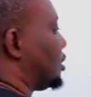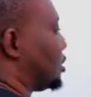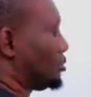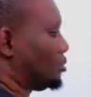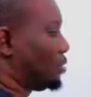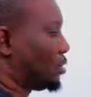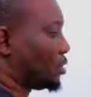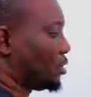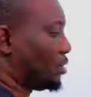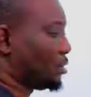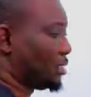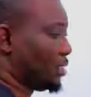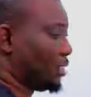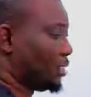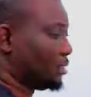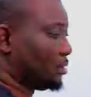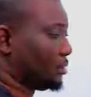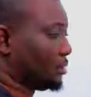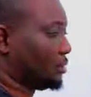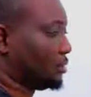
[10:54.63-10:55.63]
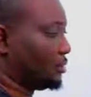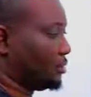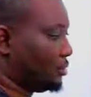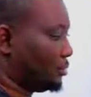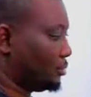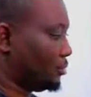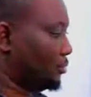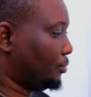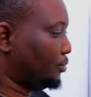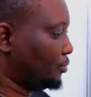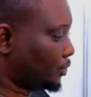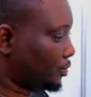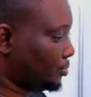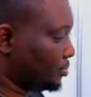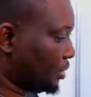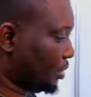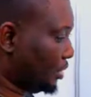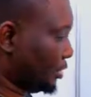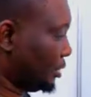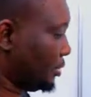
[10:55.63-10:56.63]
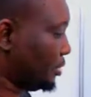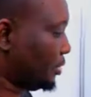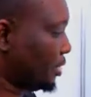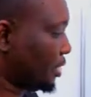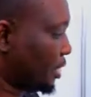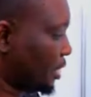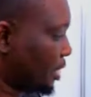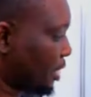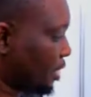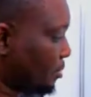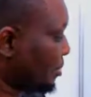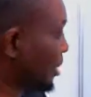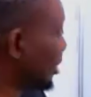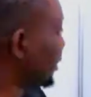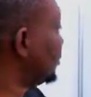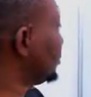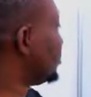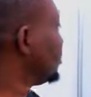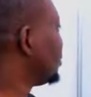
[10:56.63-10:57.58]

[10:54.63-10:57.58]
the cut out from the amino